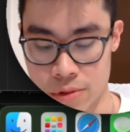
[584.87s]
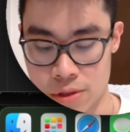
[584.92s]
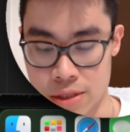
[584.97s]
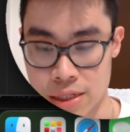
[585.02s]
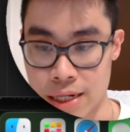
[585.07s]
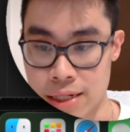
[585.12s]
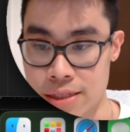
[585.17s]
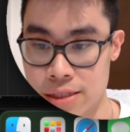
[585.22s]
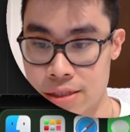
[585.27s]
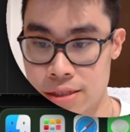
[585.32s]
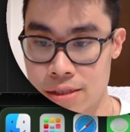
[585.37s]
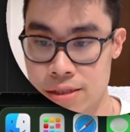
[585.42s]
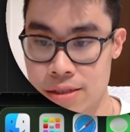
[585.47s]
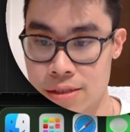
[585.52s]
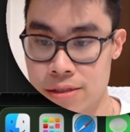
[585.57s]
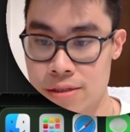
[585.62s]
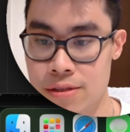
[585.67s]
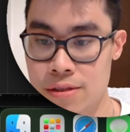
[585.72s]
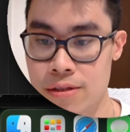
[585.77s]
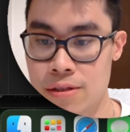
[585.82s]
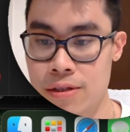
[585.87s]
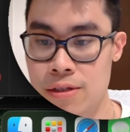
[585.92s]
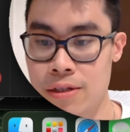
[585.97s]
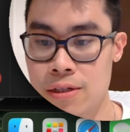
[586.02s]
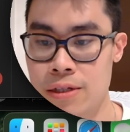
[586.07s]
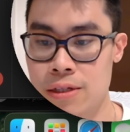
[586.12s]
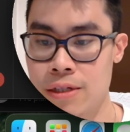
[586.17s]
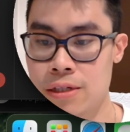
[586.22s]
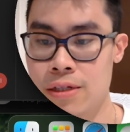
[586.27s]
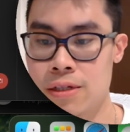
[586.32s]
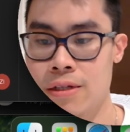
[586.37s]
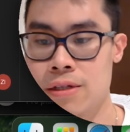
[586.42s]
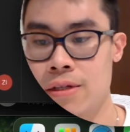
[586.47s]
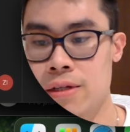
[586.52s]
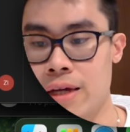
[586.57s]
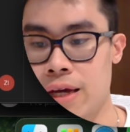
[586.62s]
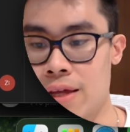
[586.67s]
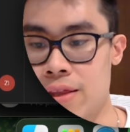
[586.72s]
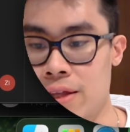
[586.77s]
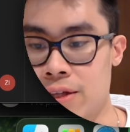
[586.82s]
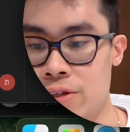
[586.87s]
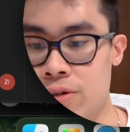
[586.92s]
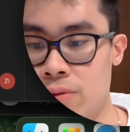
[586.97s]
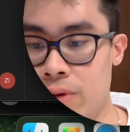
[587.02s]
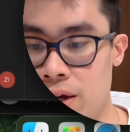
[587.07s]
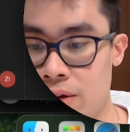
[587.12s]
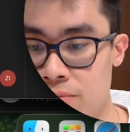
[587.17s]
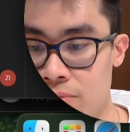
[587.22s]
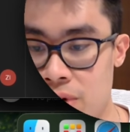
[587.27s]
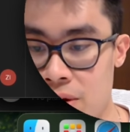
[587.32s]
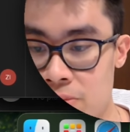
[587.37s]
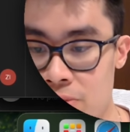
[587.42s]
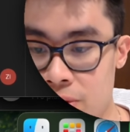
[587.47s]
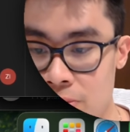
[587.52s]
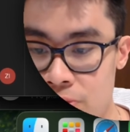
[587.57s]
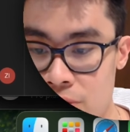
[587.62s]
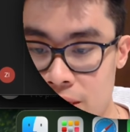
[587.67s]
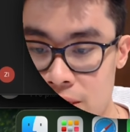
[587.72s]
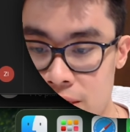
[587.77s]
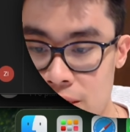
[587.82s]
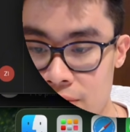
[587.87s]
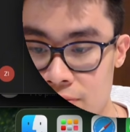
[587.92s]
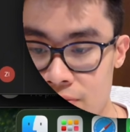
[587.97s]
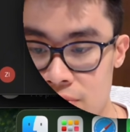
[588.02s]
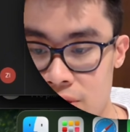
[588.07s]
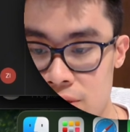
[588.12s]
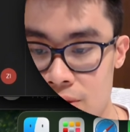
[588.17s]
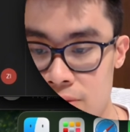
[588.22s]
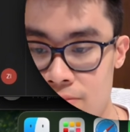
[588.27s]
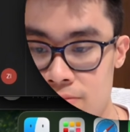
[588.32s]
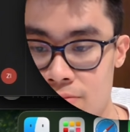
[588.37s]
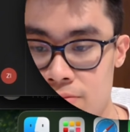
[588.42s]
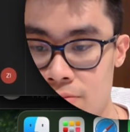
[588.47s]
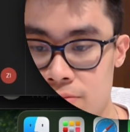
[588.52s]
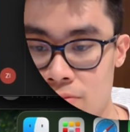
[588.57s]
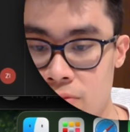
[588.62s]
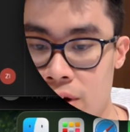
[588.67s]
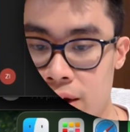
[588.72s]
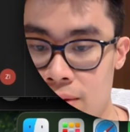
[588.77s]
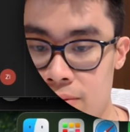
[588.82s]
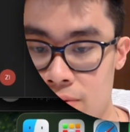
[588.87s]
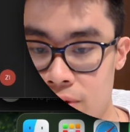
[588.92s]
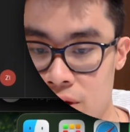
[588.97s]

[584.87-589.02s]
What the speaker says: tasks, and then you will have primary objectives, right?